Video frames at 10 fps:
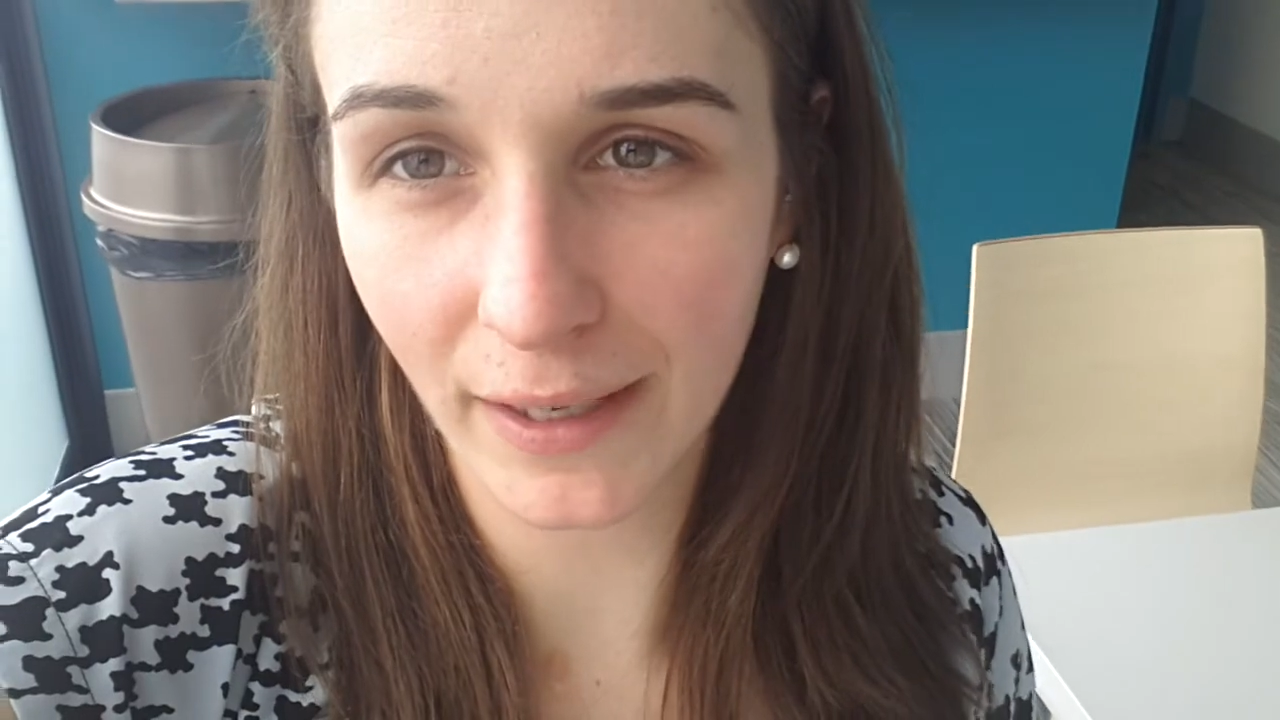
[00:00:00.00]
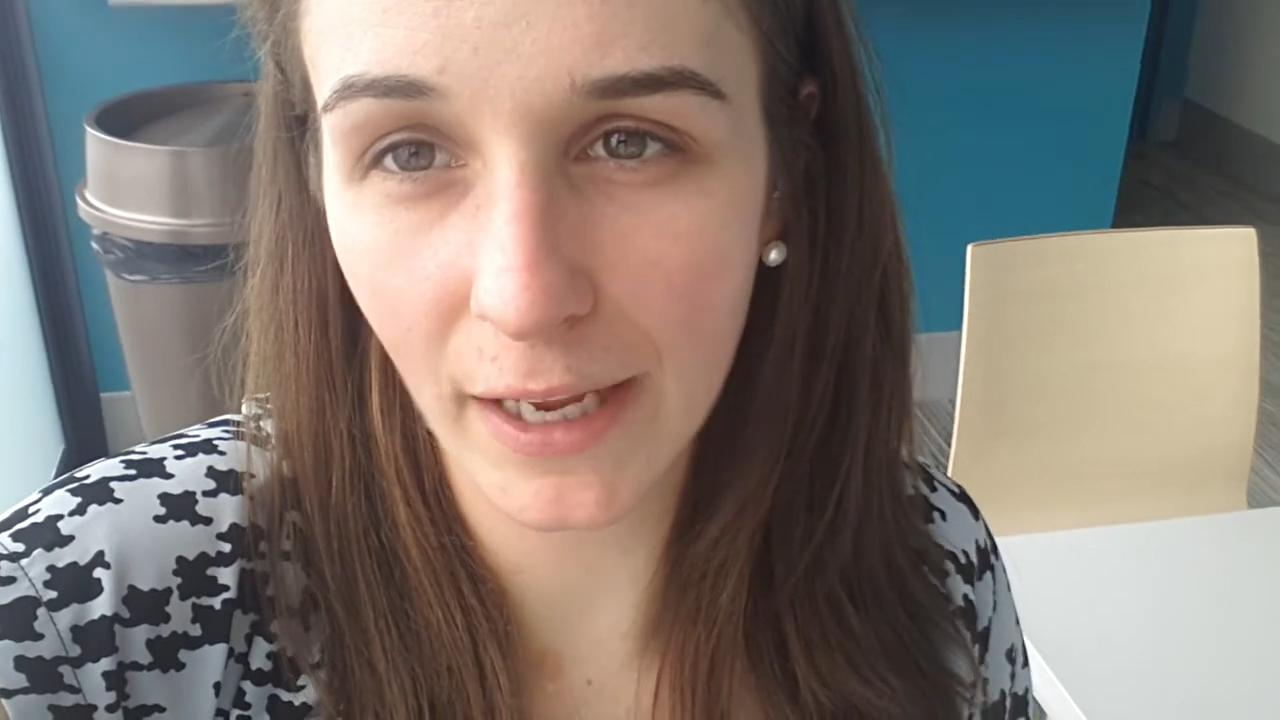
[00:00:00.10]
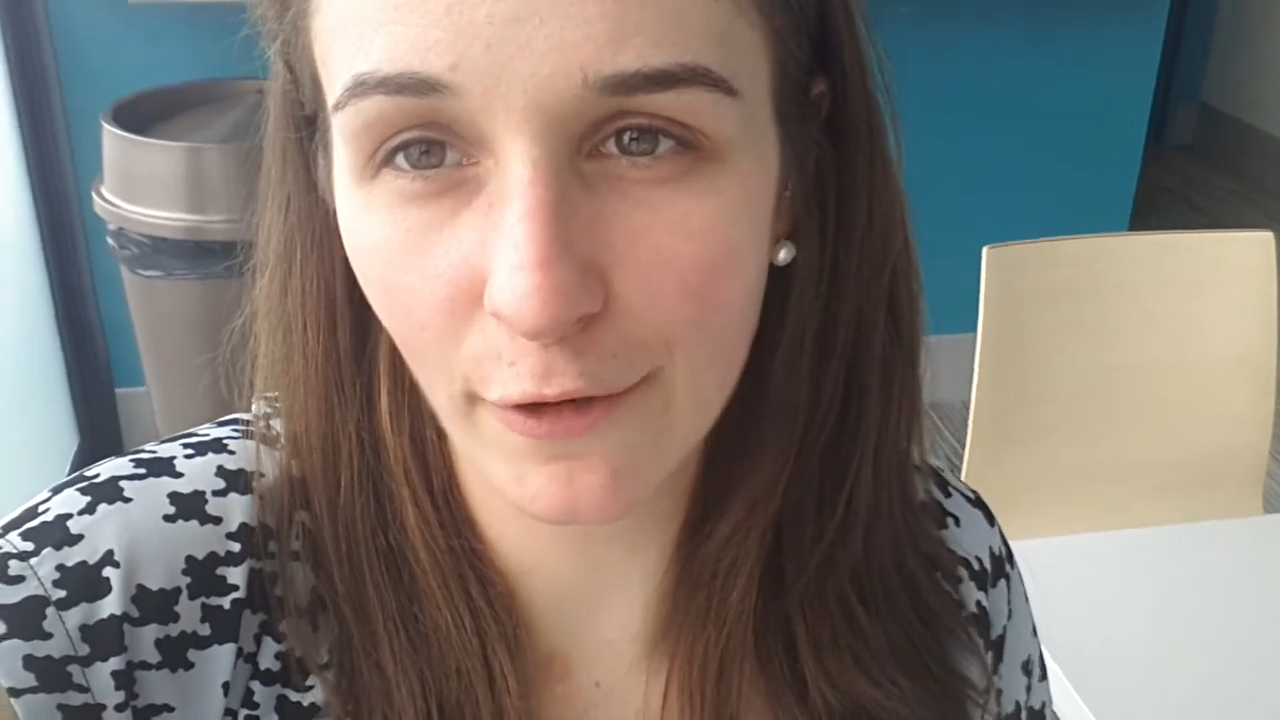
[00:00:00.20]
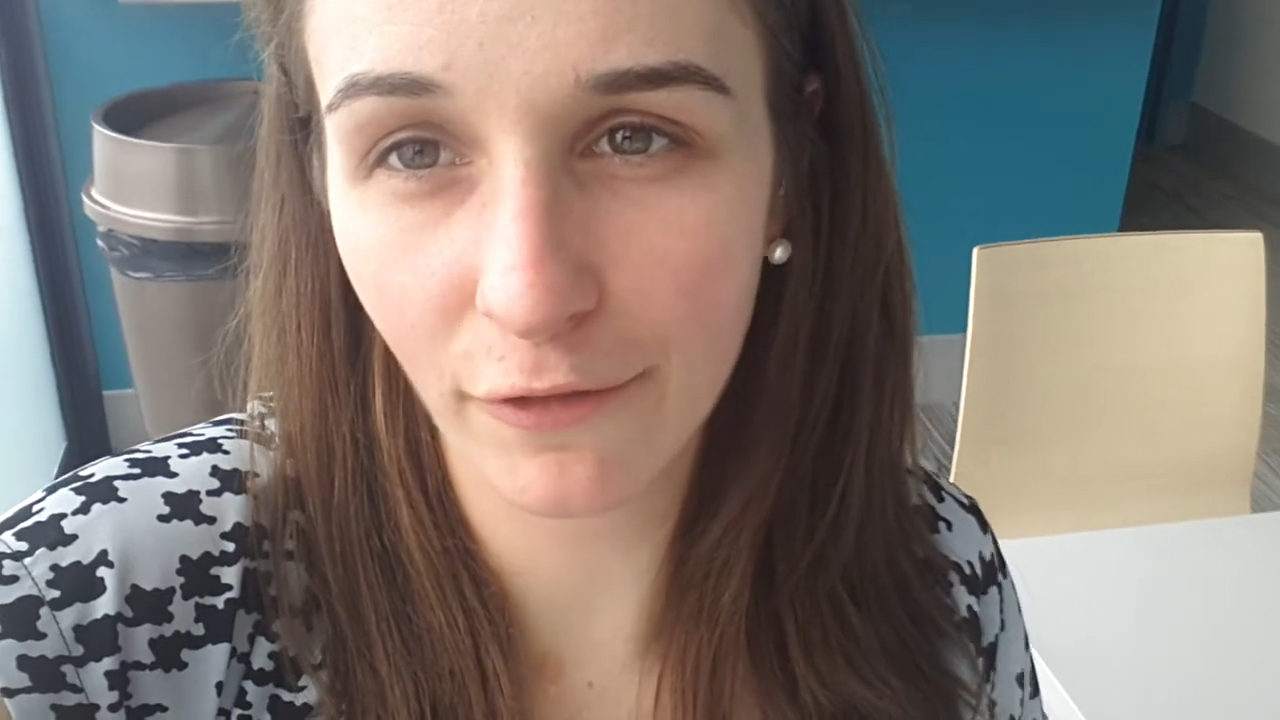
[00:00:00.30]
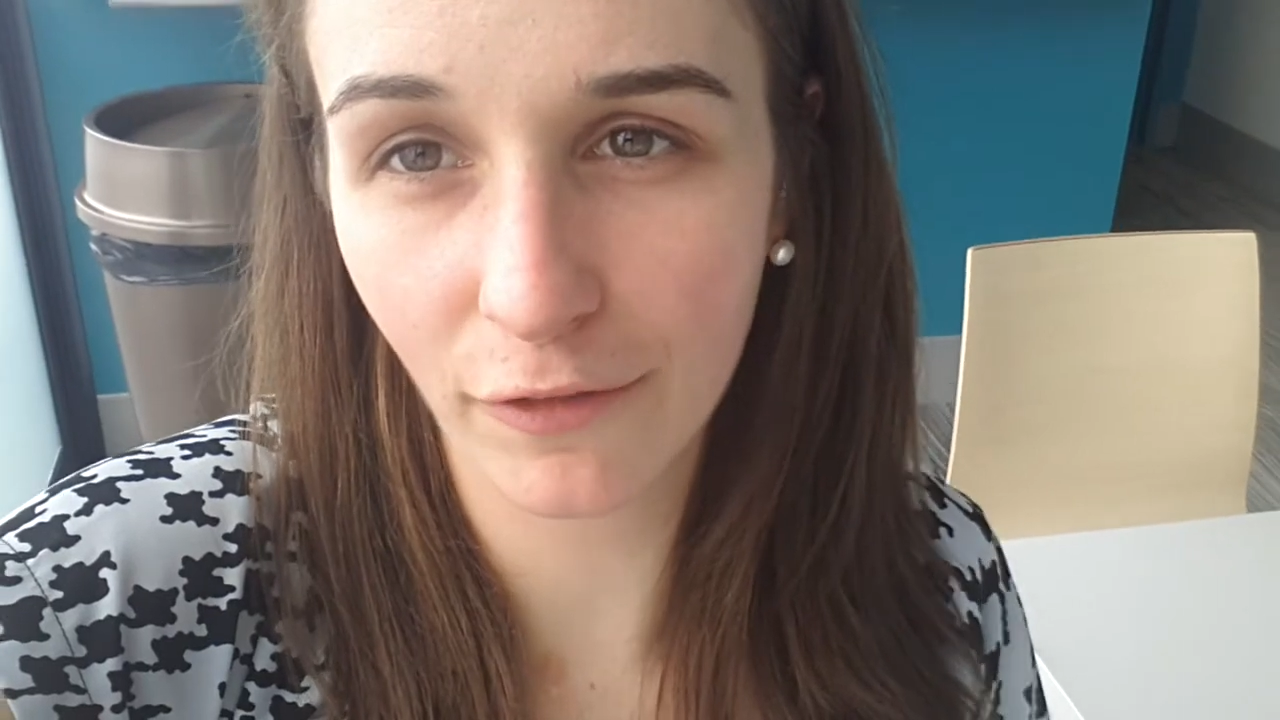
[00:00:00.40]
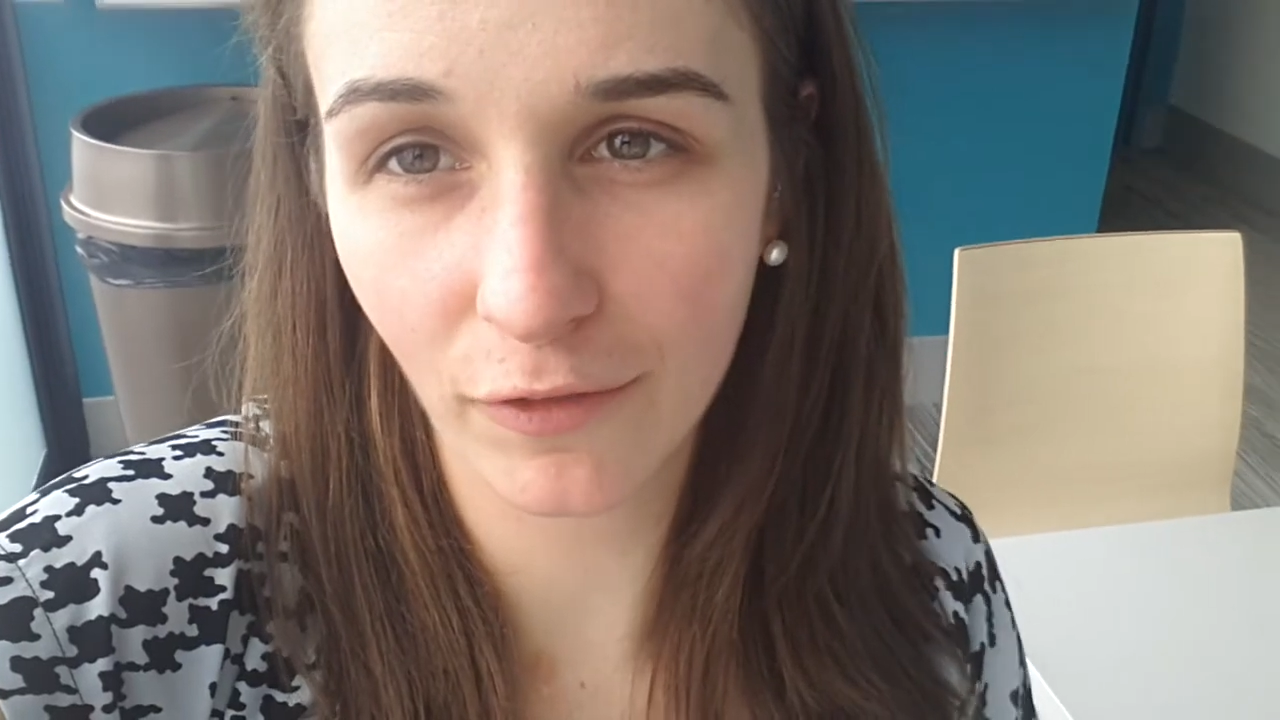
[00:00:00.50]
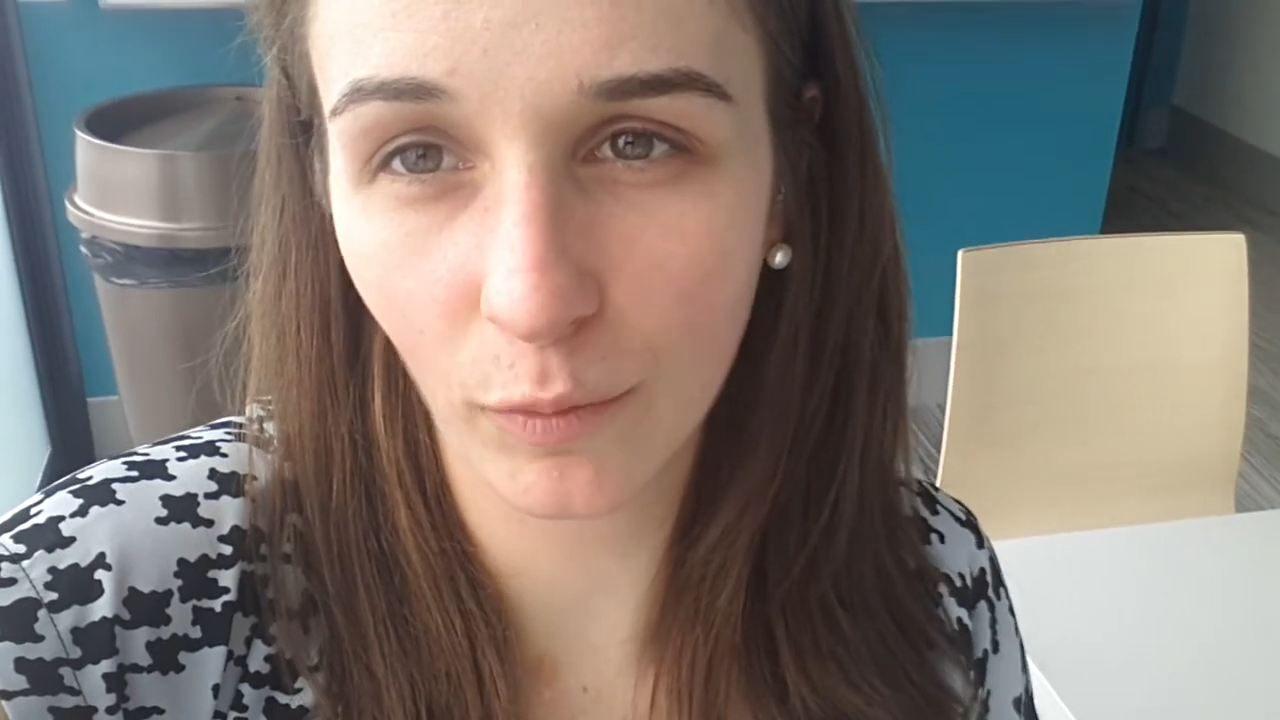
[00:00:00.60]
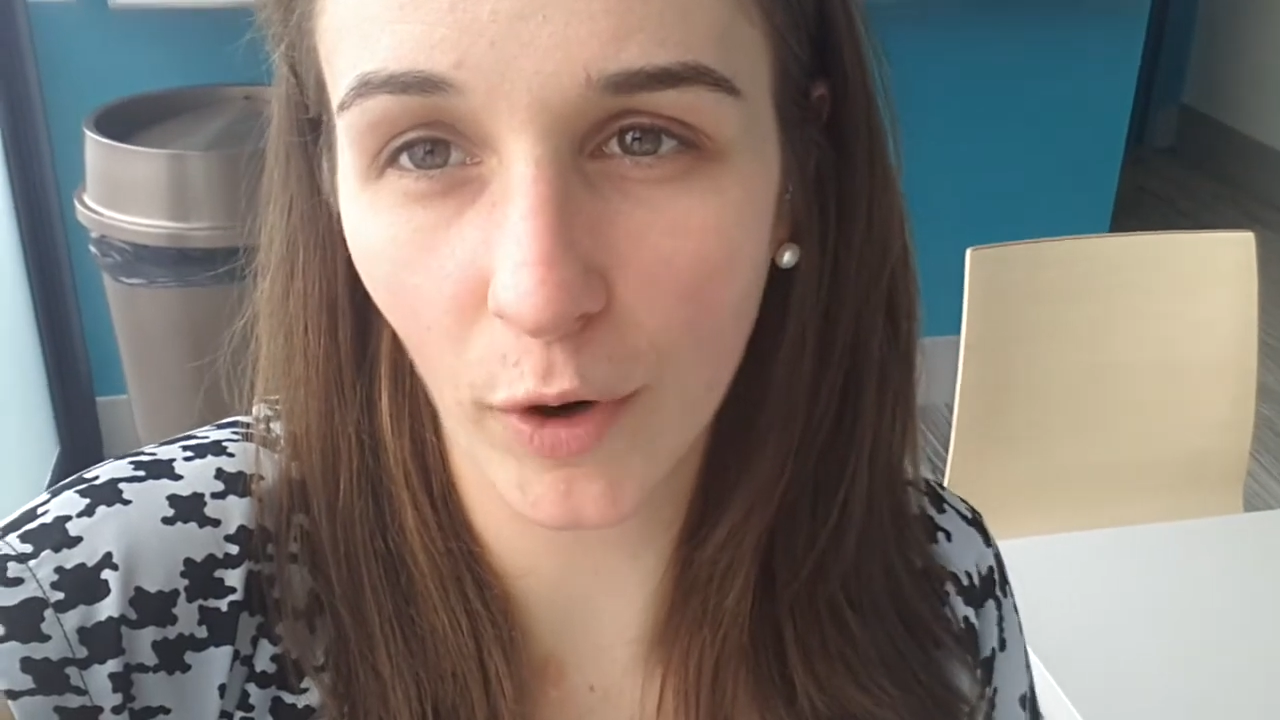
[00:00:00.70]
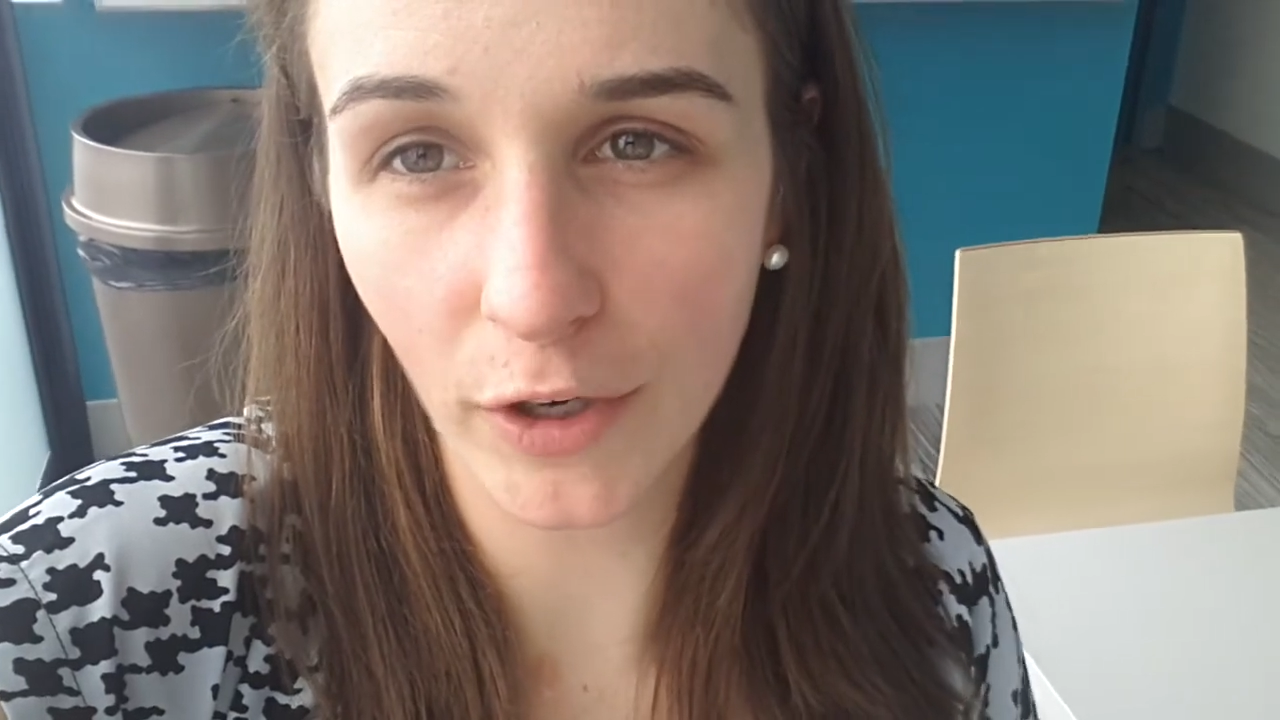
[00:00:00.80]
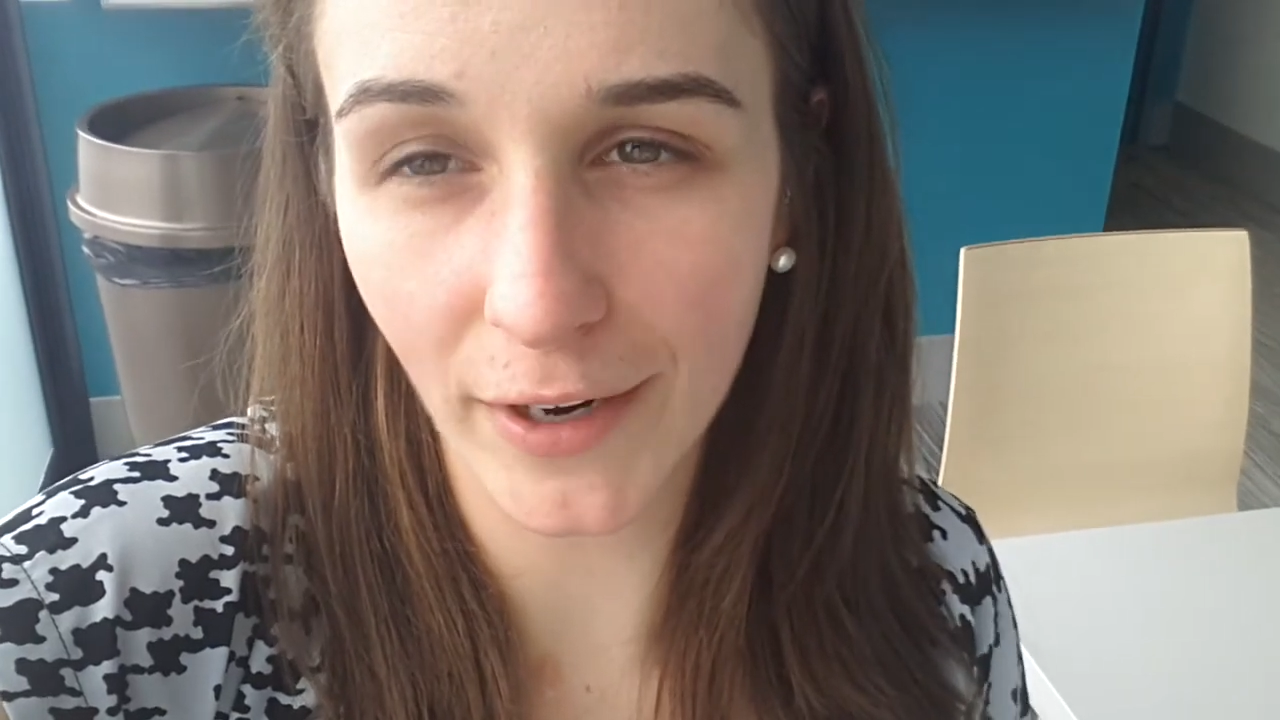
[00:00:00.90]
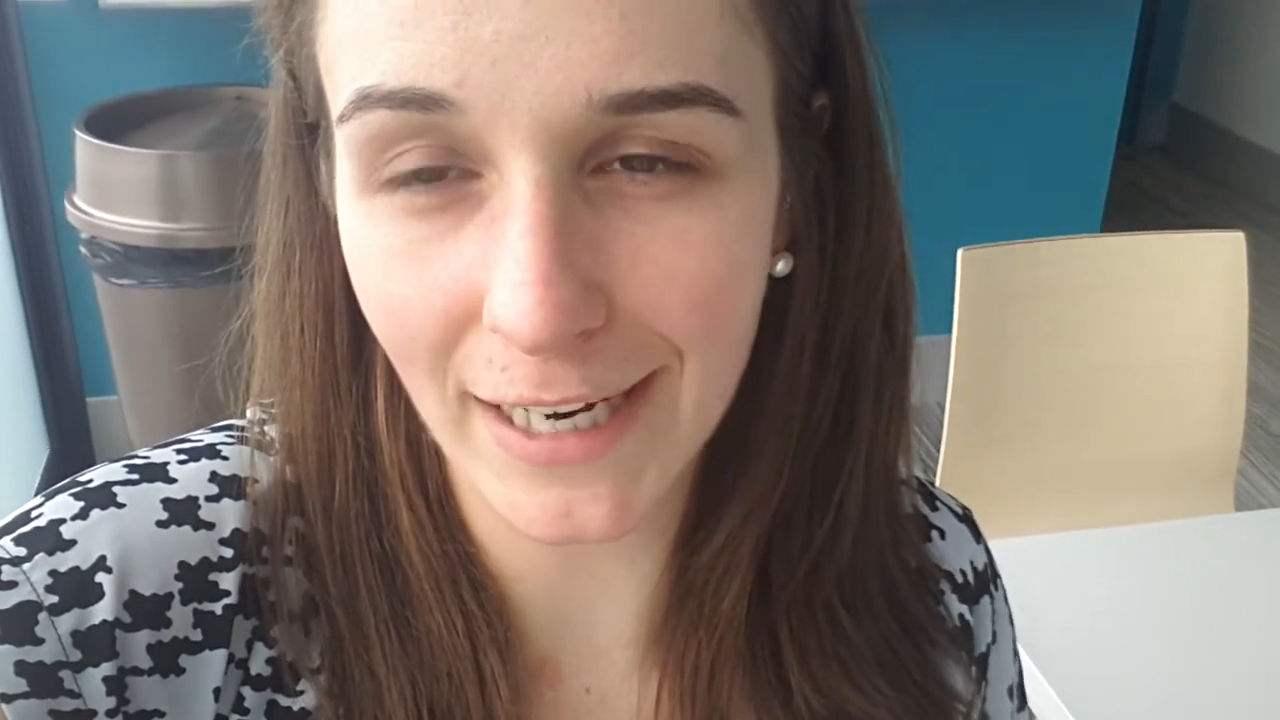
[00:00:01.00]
If what you're